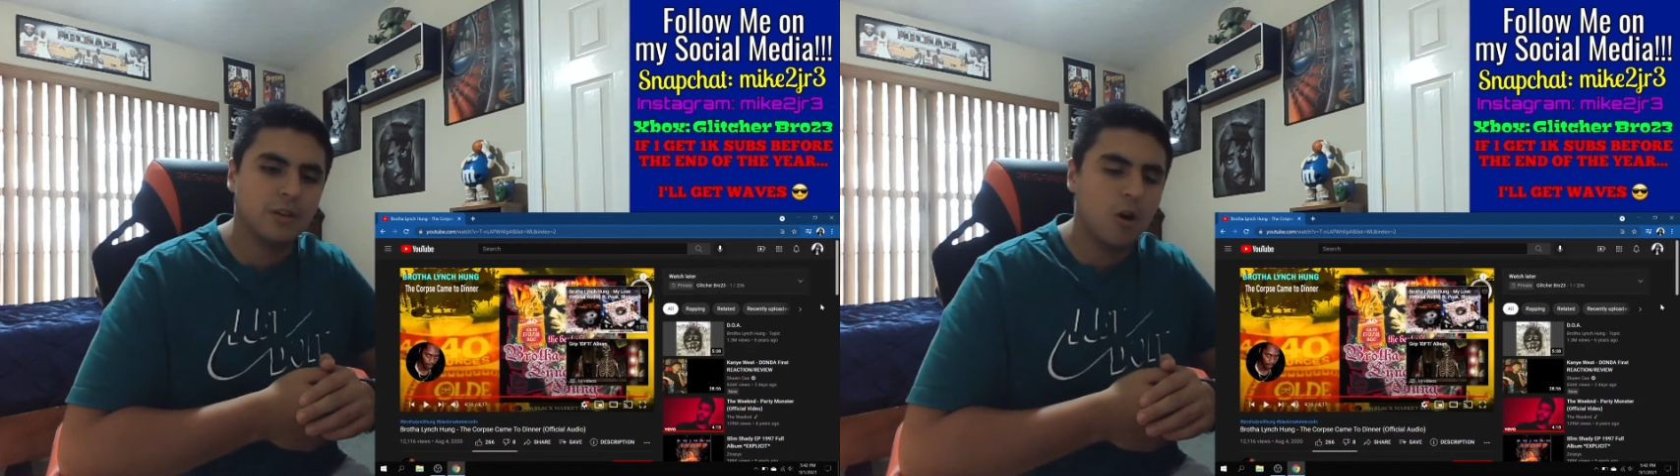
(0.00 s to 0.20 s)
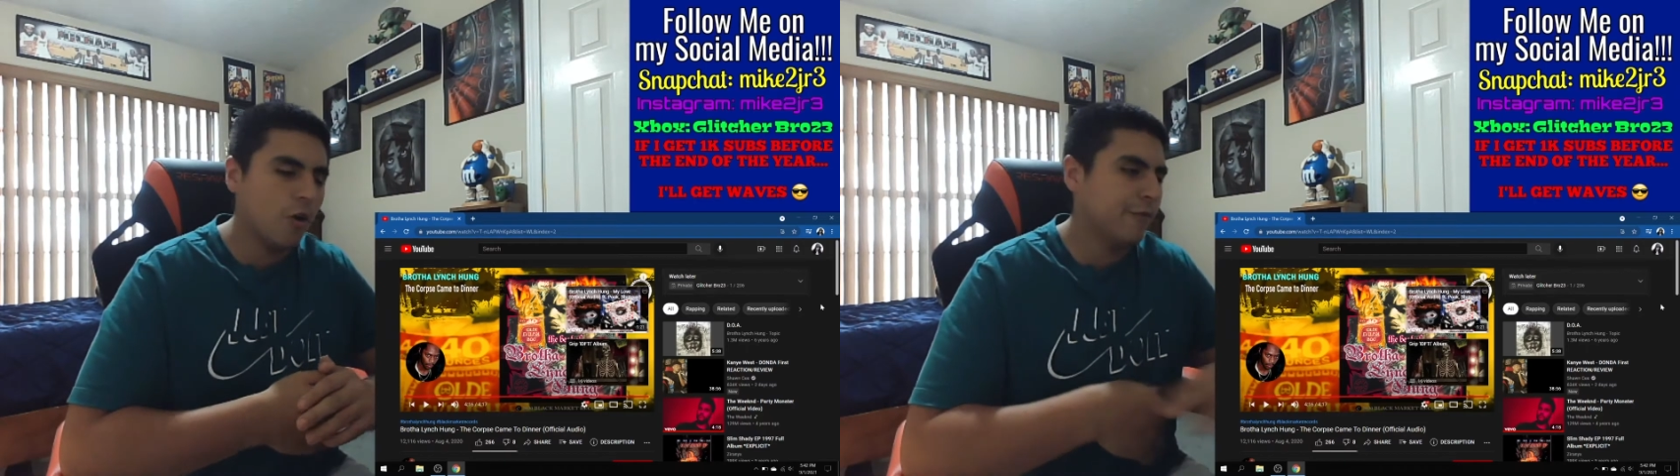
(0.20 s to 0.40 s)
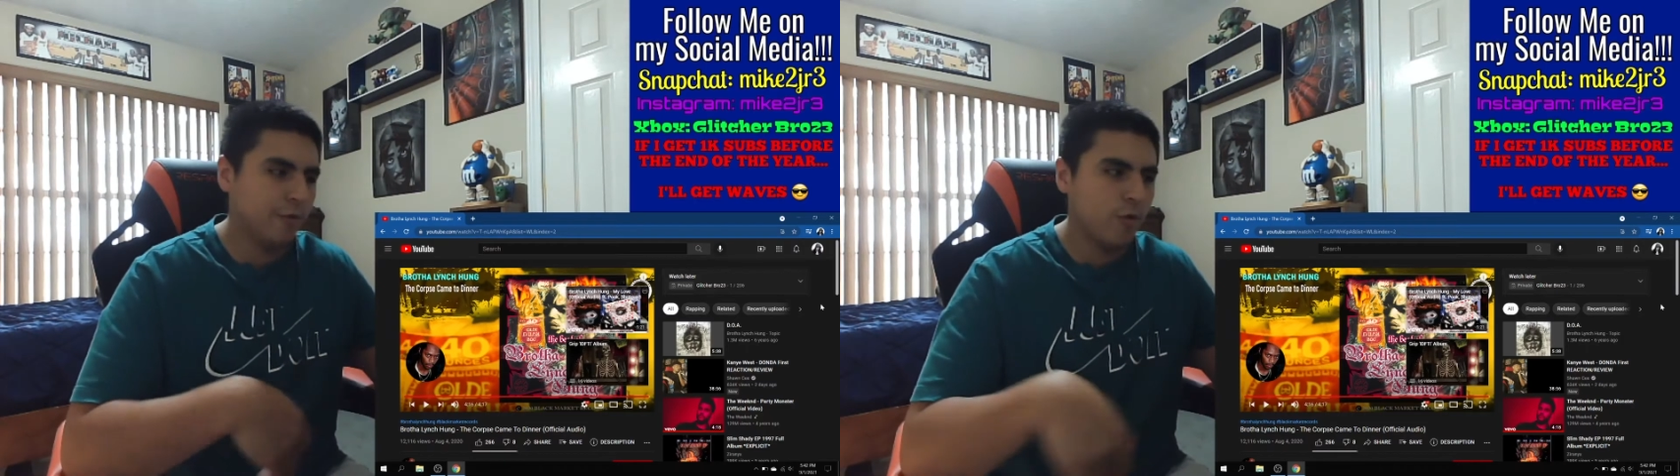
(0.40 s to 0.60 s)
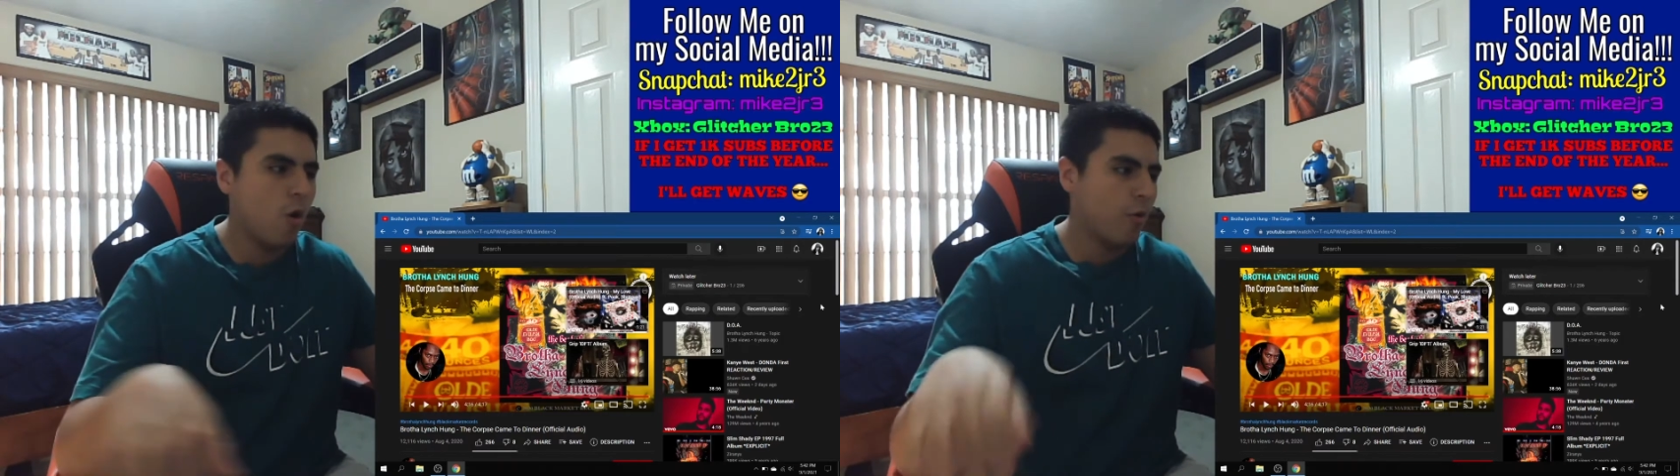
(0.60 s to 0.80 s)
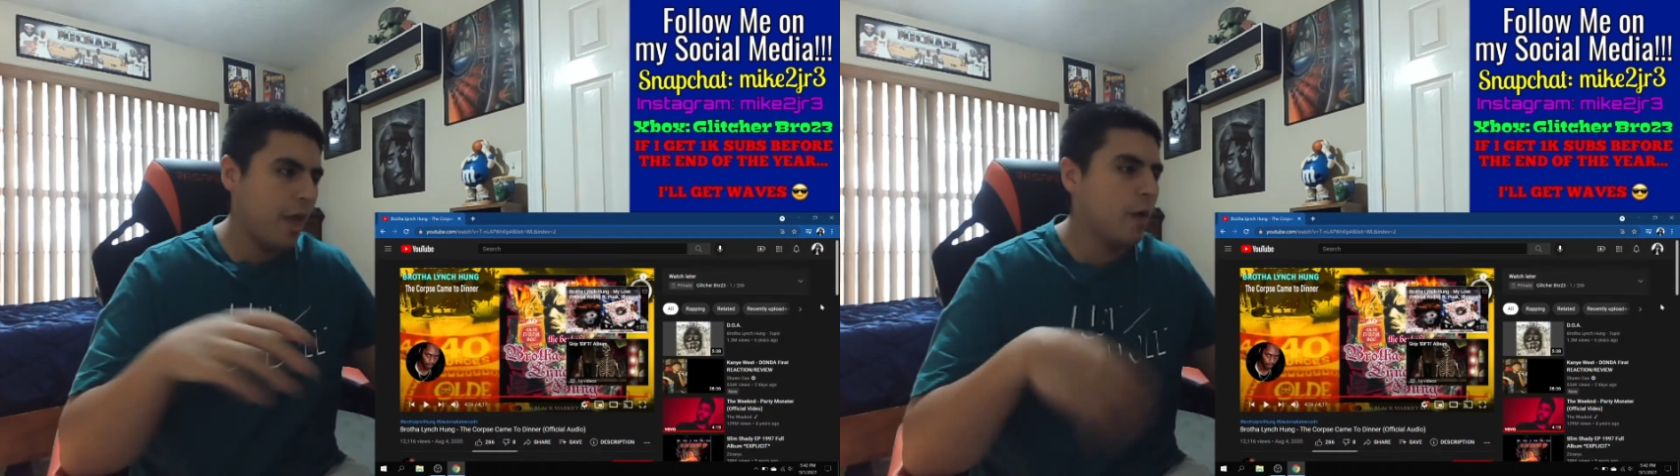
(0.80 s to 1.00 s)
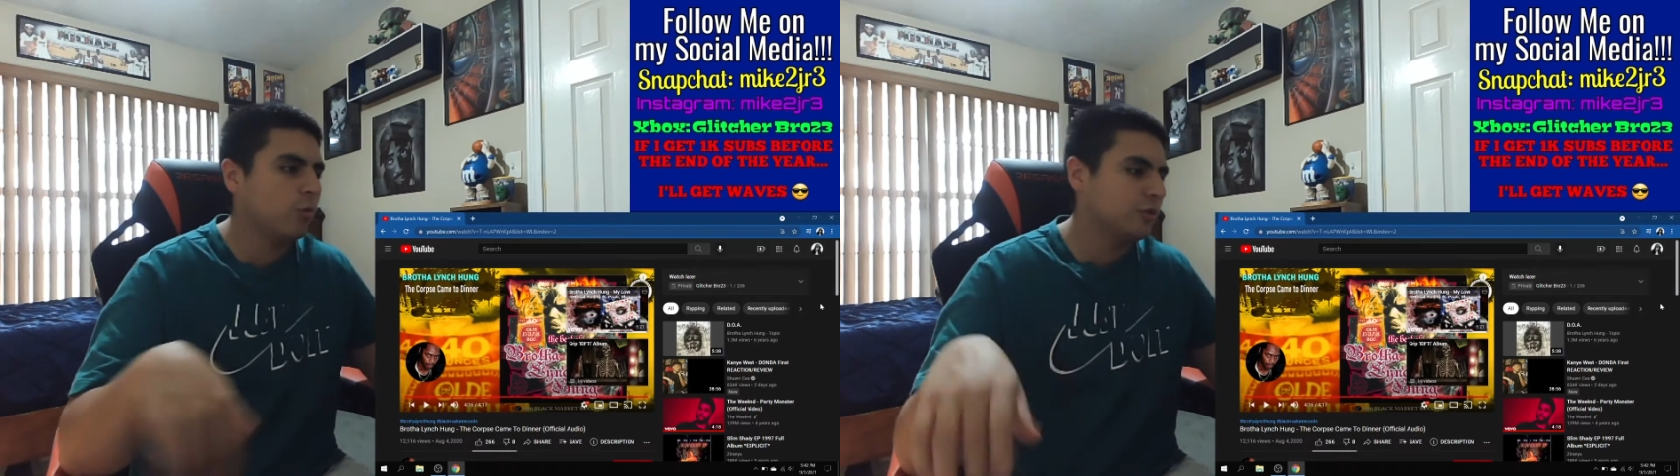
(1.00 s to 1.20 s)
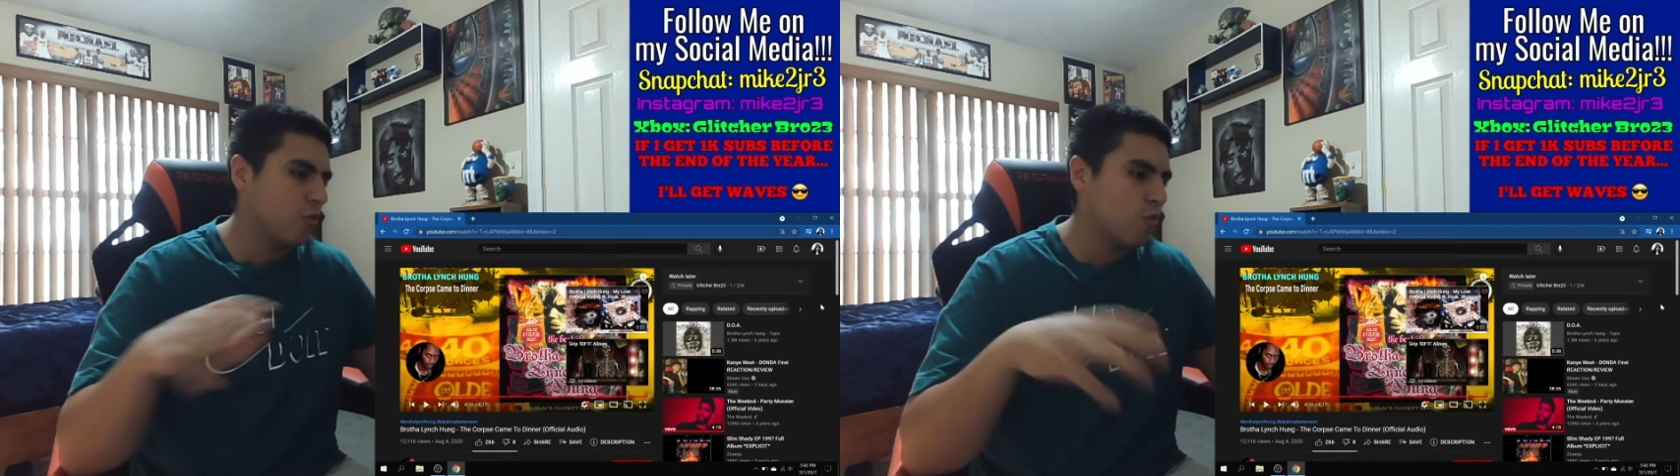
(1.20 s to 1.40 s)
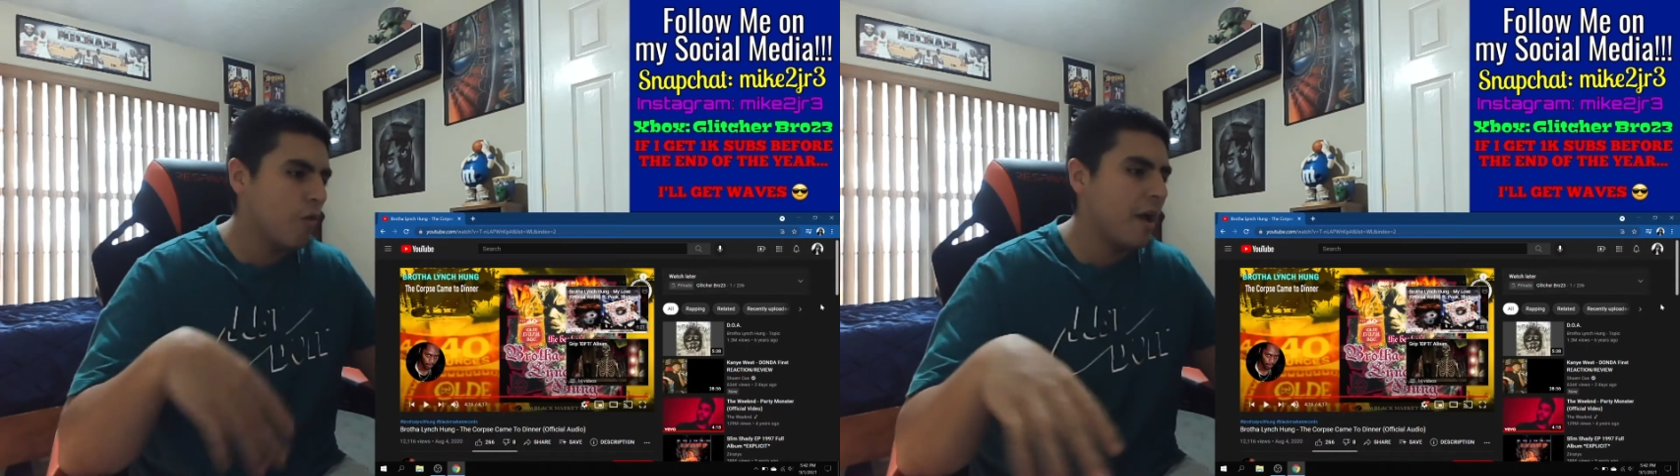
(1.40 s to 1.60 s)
Overall, that was a